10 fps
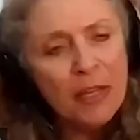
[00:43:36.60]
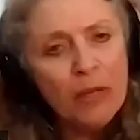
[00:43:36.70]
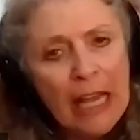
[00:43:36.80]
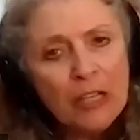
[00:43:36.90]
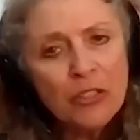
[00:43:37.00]
I
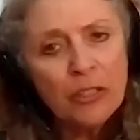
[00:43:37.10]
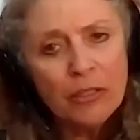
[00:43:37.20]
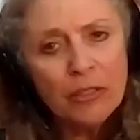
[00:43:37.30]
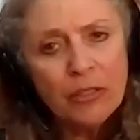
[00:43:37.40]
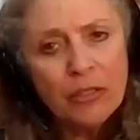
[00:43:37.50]
think we
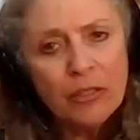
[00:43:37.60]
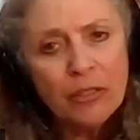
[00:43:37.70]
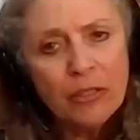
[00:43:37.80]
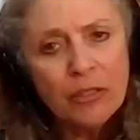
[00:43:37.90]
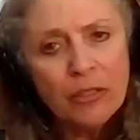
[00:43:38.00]
actually also
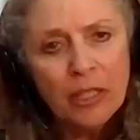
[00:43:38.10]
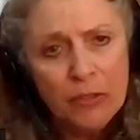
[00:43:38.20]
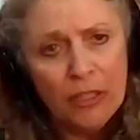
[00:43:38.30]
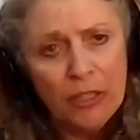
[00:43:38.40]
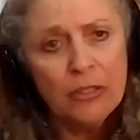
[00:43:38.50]
need
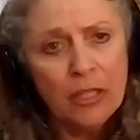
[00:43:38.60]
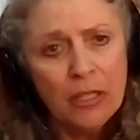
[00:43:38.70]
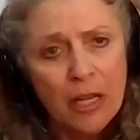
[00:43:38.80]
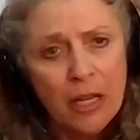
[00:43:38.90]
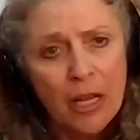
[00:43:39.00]

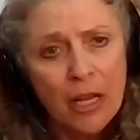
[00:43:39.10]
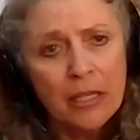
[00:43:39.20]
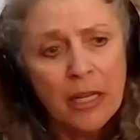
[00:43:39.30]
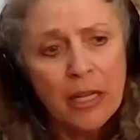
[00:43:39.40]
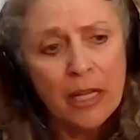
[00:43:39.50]
infrastructures
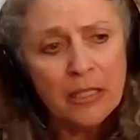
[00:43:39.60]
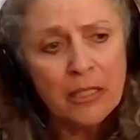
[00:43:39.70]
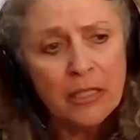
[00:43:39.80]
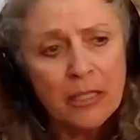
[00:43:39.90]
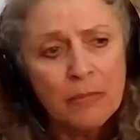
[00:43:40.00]

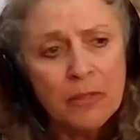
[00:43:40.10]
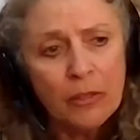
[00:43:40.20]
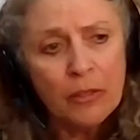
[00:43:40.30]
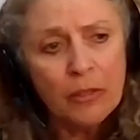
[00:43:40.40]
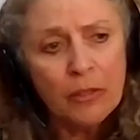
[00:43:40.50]
and
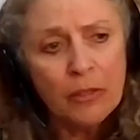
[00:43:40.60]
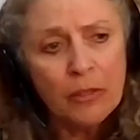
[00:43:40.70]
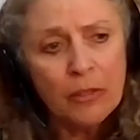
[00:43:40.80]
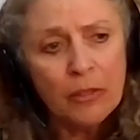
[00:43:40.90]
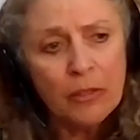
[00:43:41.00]
systems that
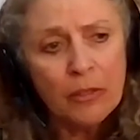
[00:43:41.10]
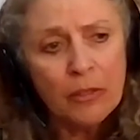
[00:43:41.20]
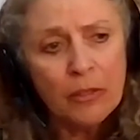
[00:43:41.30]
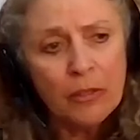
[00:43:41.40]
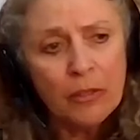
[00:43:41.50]
are
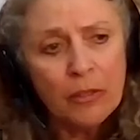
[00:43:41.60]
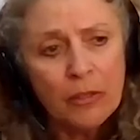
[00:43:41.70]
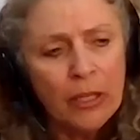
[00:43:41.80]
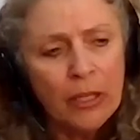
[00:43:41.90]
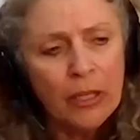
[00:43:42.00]
willing to
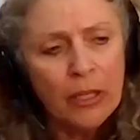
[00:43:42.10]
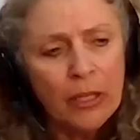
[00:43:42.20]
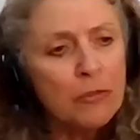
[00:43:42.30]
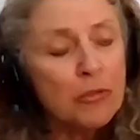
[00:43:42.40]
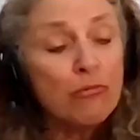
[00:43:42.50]
support.
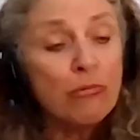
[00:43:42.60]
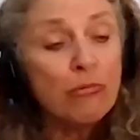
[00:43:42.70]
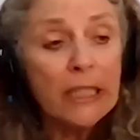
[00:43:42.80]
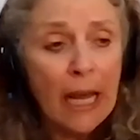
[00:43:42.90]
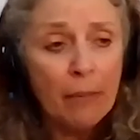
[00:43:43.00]
As I
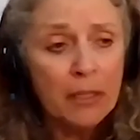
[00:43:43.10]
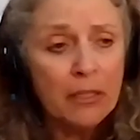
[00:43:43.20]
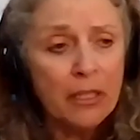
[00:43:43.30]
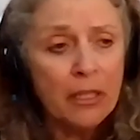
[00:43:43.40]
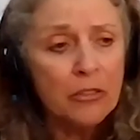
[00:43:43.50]
said, I
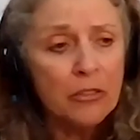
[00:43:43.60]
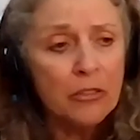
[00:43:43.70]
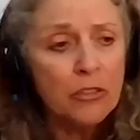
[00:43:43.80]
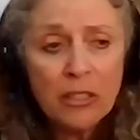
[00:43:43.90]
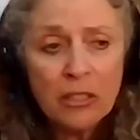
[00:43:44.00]
was really
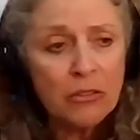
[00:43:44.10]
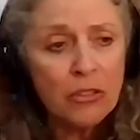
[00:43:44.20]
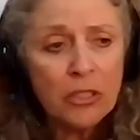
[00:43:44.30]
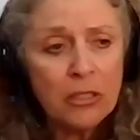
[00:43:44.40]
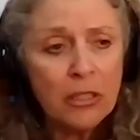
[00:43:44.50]
happy to
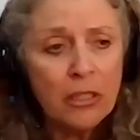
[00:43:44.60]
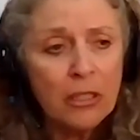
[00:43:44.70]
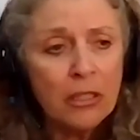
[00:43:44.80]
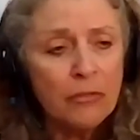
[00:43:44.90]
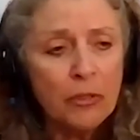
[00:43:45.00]
see
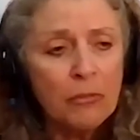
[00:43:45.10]
just